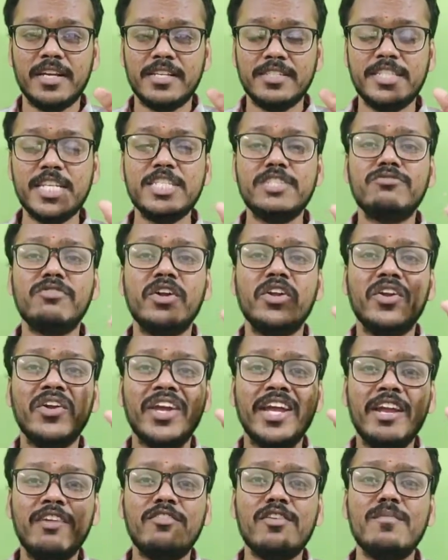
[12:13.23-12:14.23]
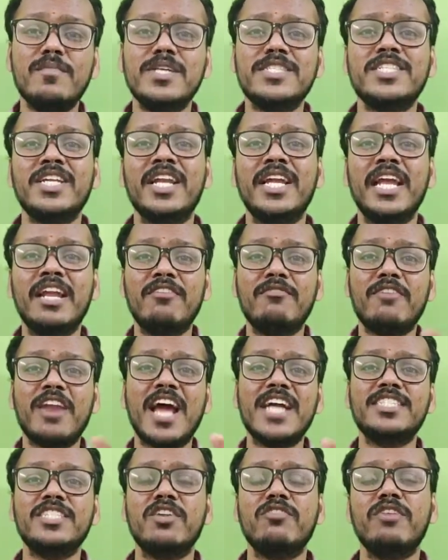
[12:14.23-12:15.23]
just for your information, in
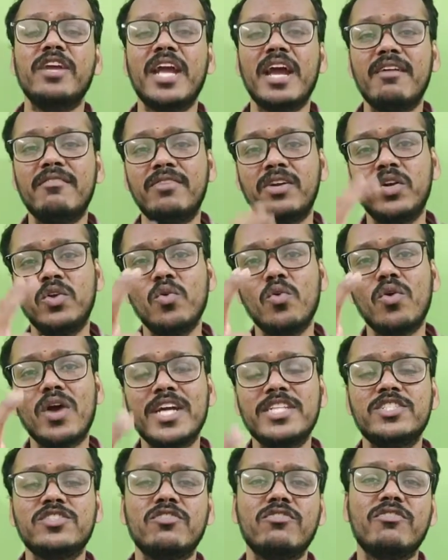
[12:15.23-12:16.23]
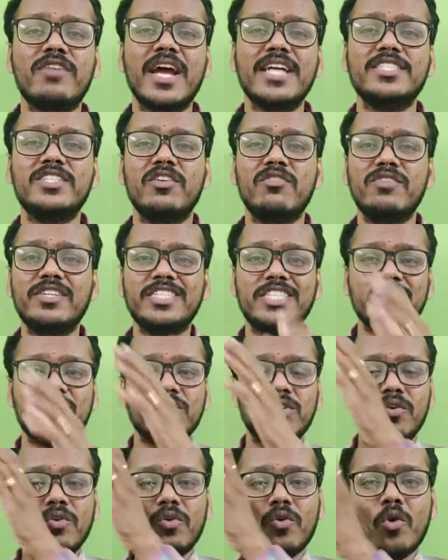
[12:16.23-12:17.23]
fracture we have 2 kinds of fracture, which
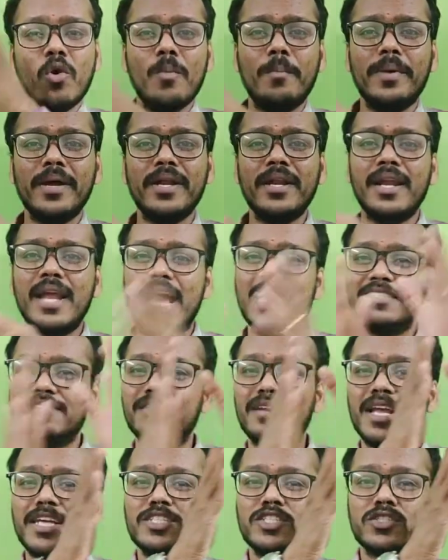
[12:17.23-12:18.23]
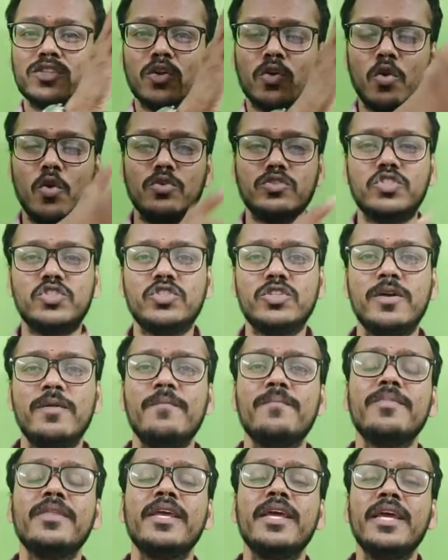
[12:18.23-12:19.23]
is open as well as closed.
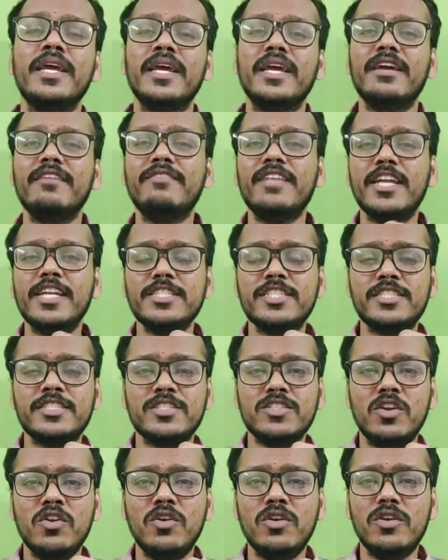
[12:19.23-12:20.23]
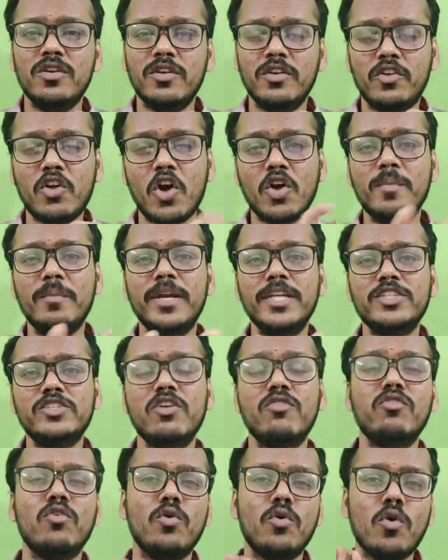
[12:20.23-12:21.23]
If there is documentation
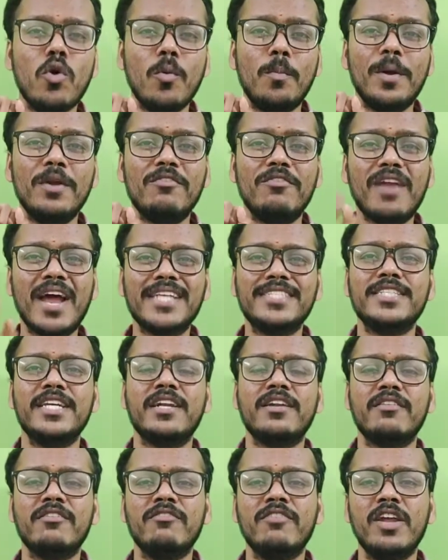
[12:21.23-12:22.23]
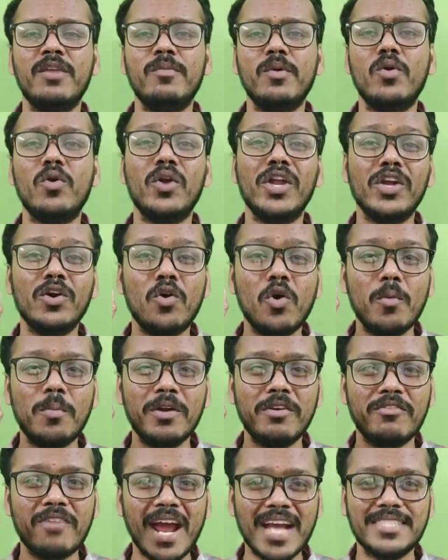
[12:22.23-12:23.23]
of open fracture, we'll be coding
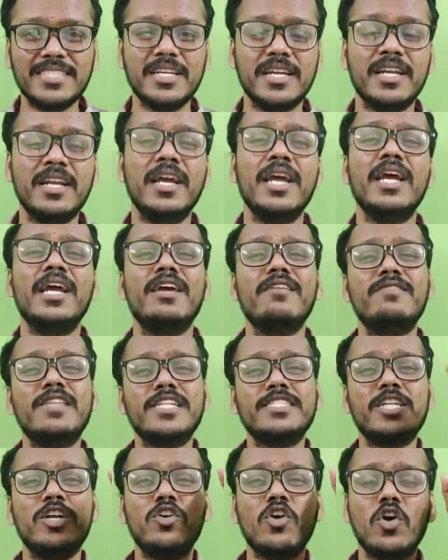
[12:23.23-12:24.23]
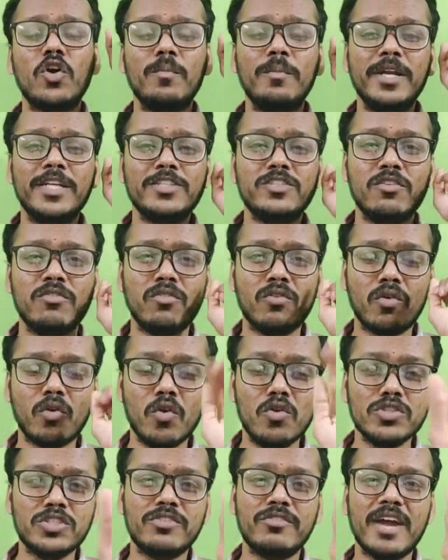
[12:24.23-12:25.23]
open fracture. If there's a documentation of
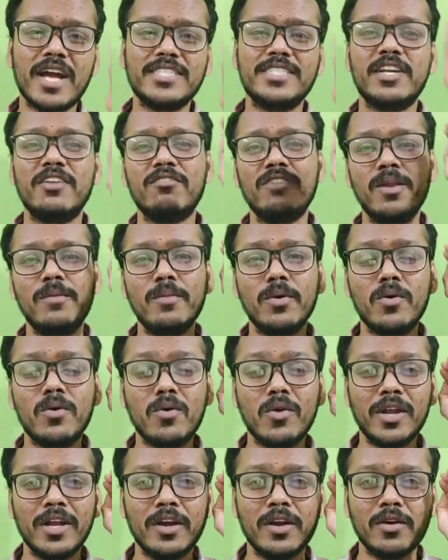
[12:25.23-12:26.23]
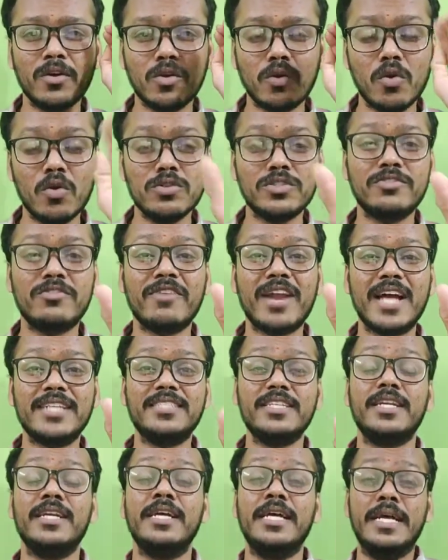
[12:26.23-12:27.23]
closed fracture, we'll be coding closed
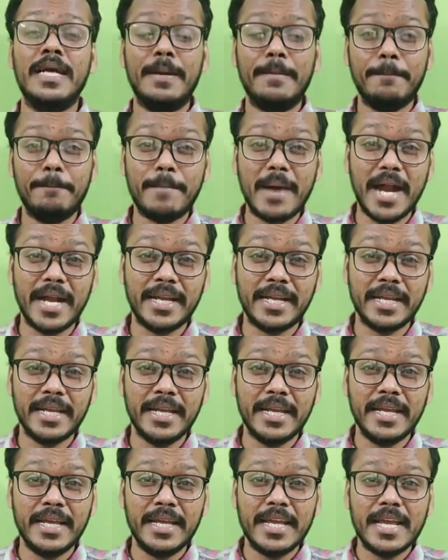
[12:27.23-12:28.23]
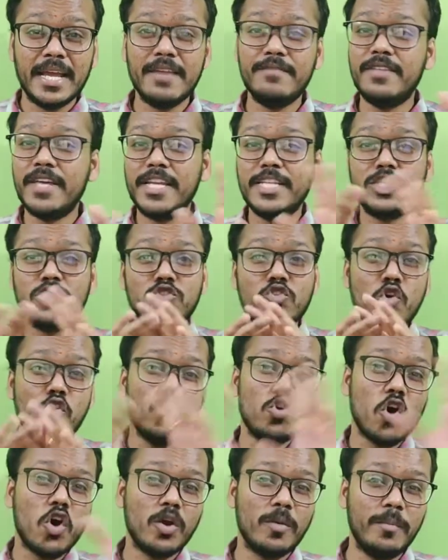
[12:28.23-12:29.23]
fracture. But if there is
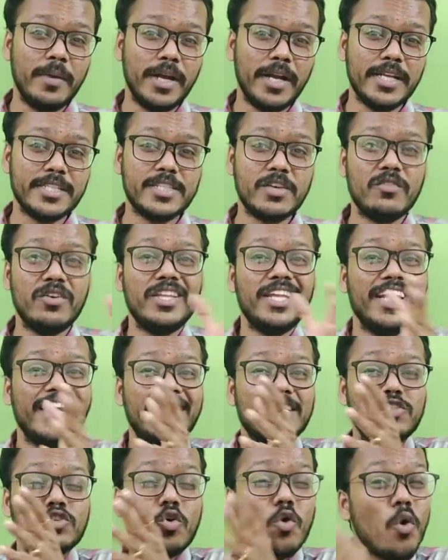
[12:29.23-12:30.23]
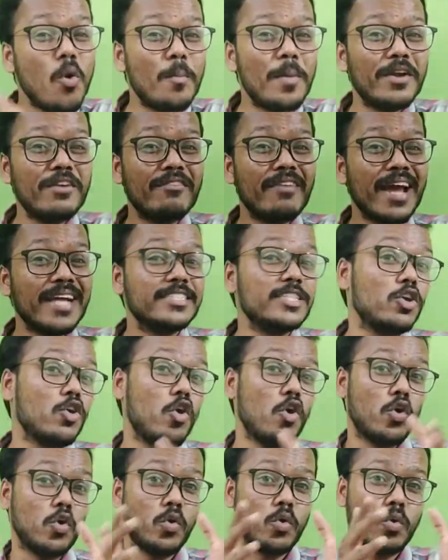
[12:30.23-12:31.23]
no documentation whether it is open fracture
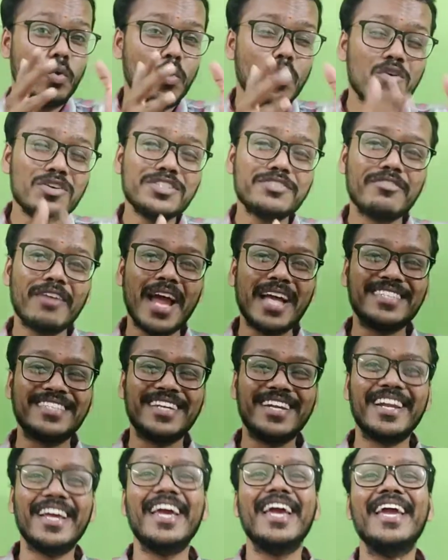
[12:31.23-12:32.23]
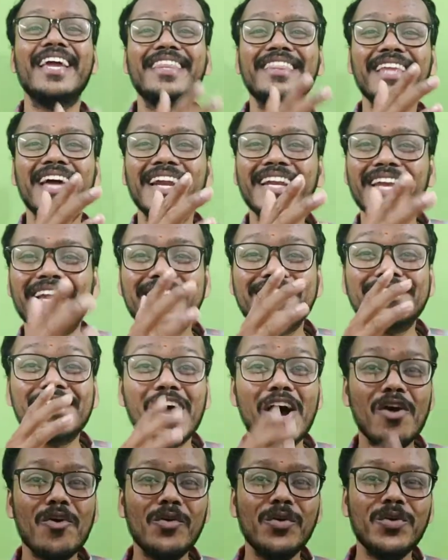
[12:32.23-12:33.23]
or closed fracture, in that case,
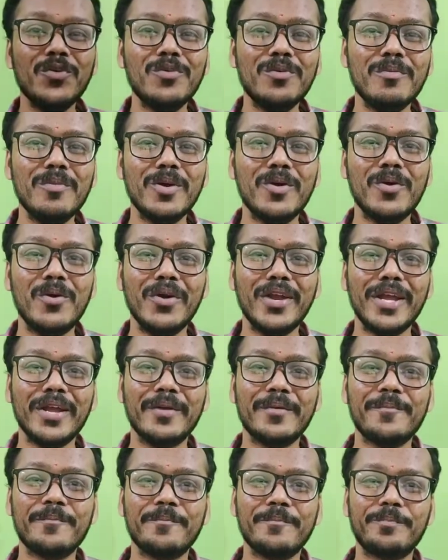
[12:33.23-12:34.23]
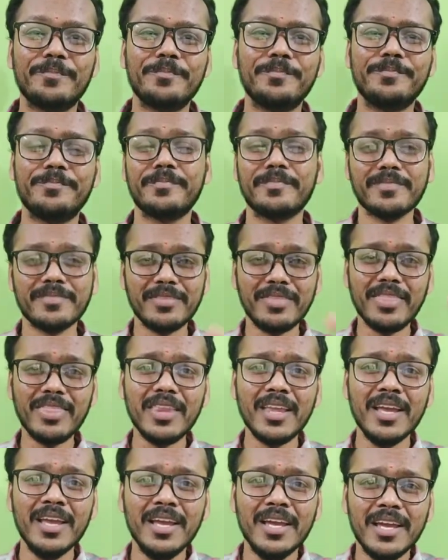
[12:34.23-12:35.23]
how you will be coding?
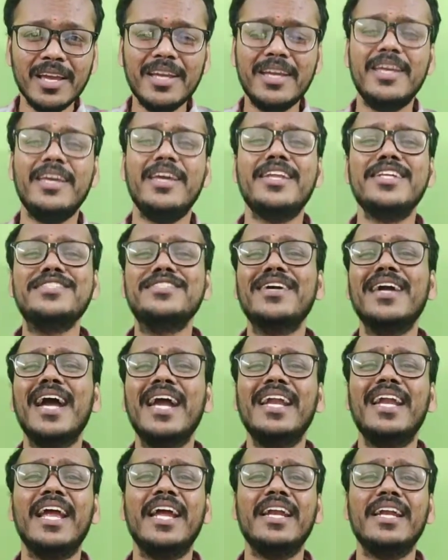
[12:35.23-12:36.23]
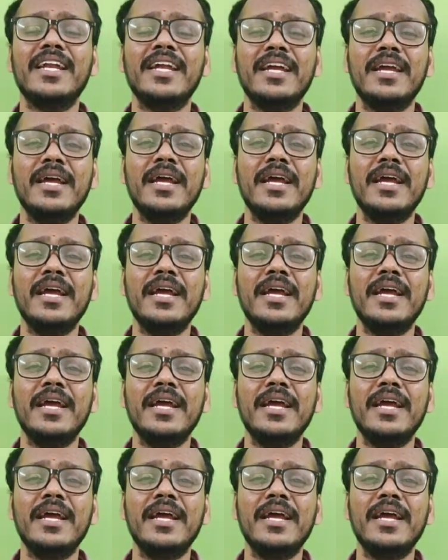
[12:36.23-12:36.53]
Here is the guideline.